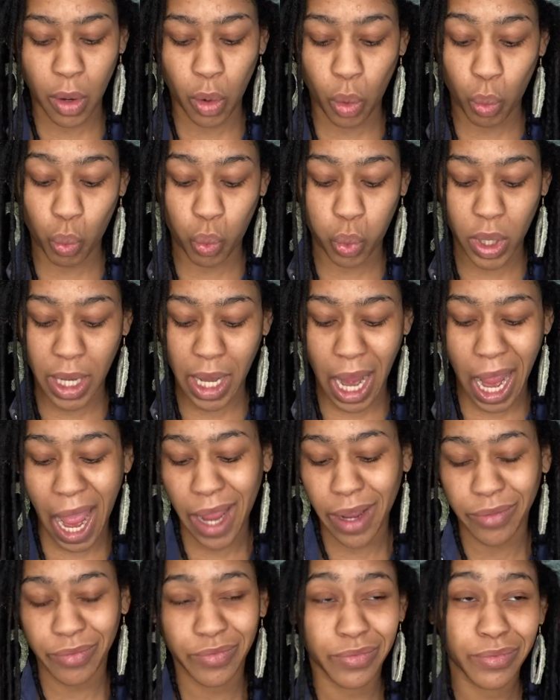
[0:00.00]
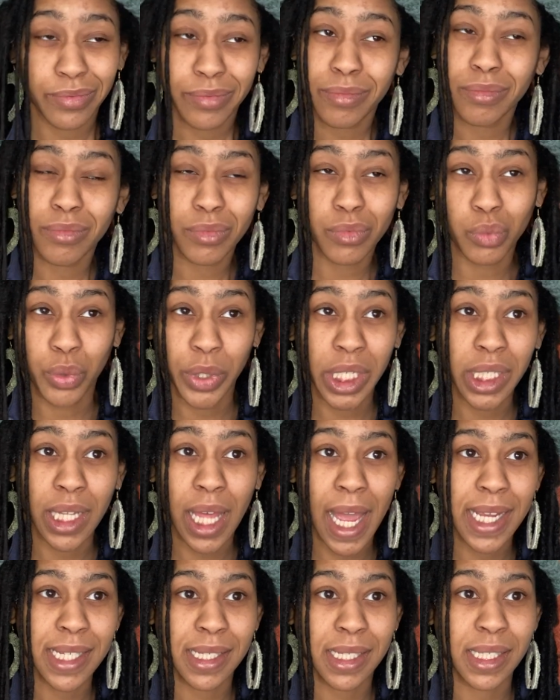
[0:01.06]
what I've
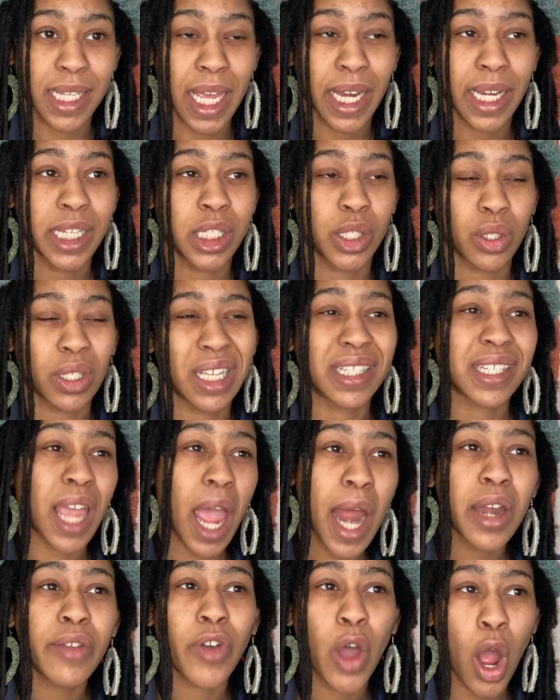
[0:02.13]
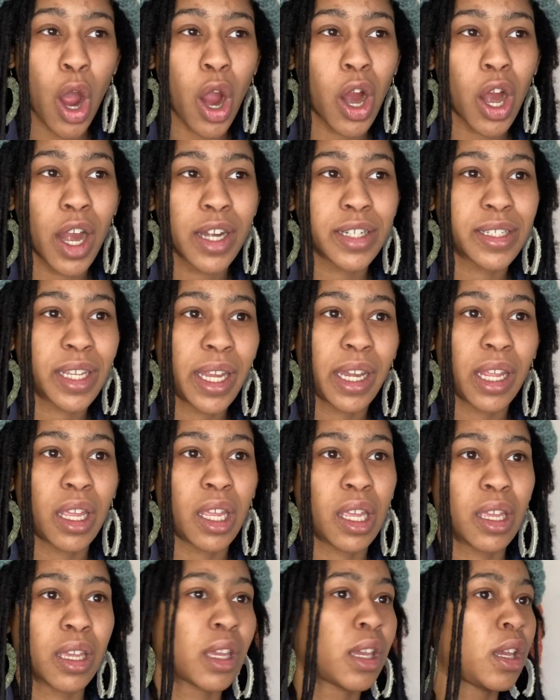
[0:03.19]
realized is that it's kind of hard
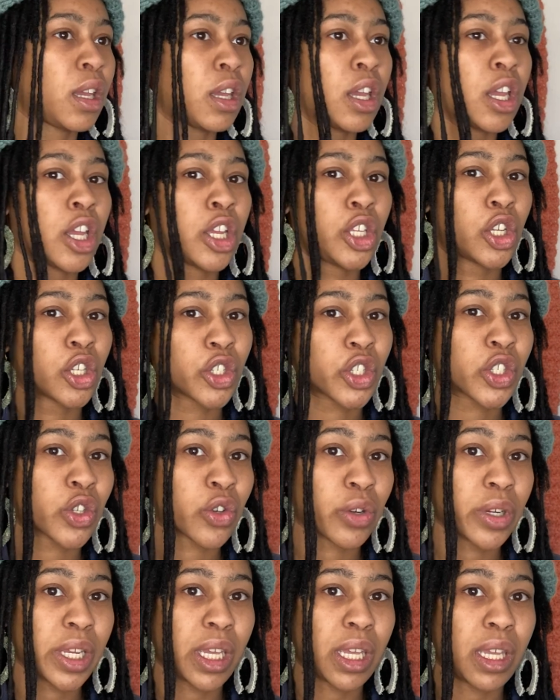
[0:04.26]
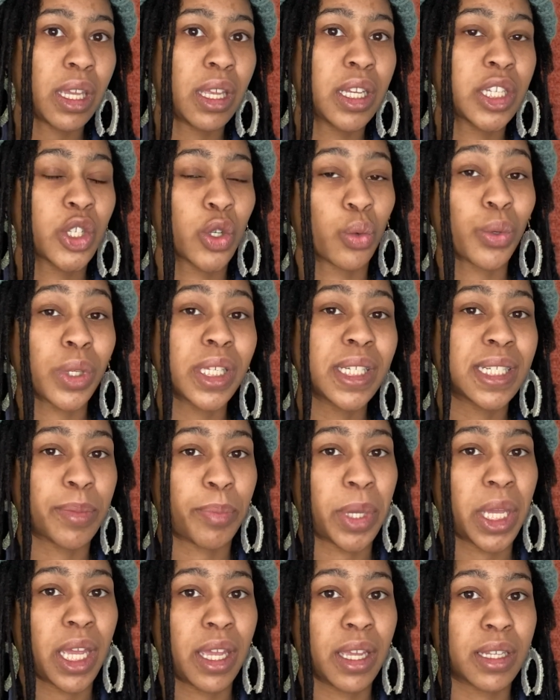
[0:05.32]
getting your screen to really
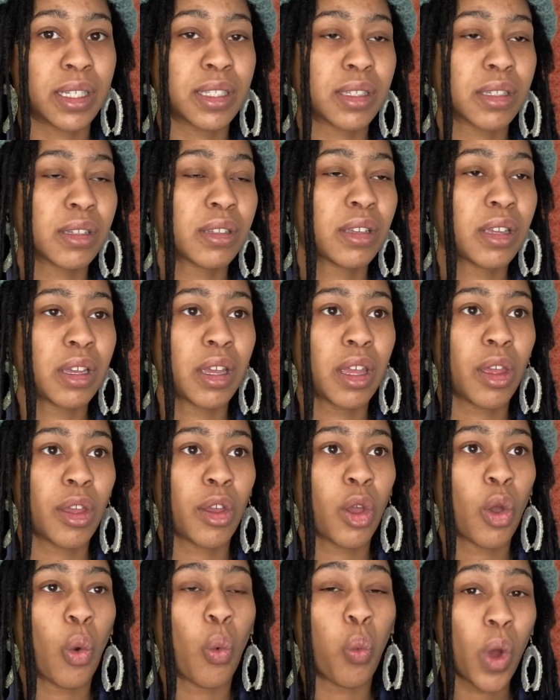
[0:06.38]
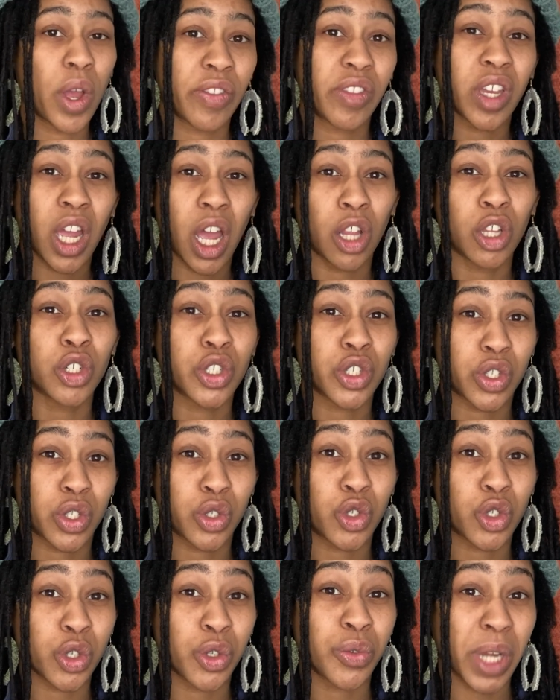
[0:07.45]
depict what the color's
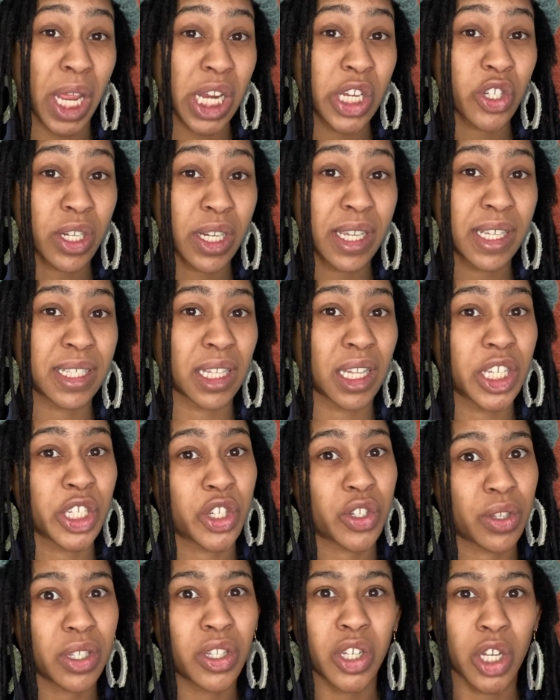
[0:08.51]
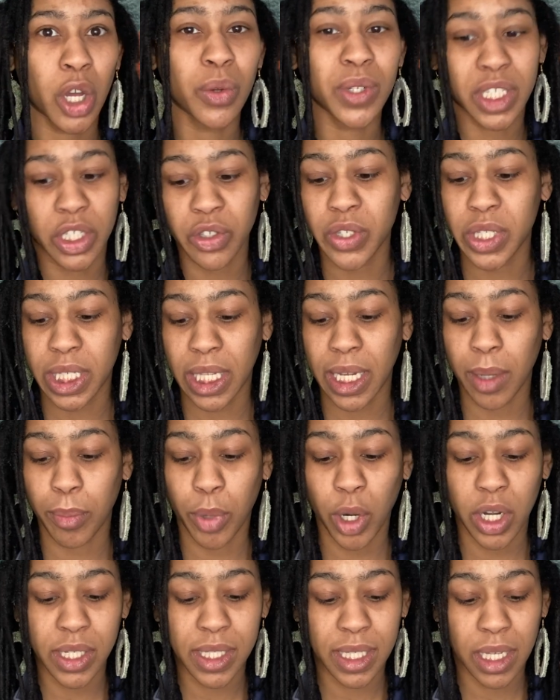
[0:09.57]
true nature is, unless, you know, until you see it in
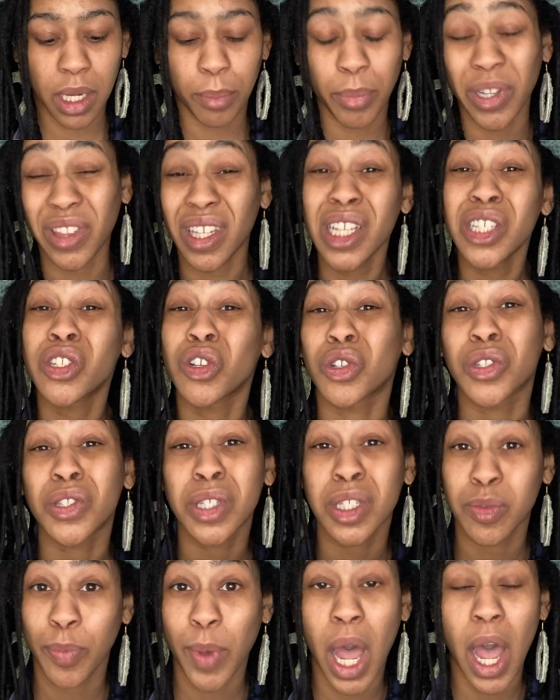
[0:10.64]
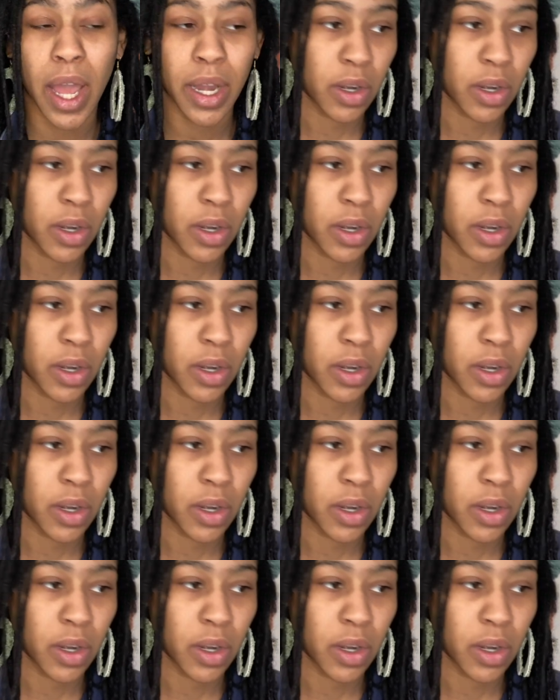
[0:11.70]
person, but these are spot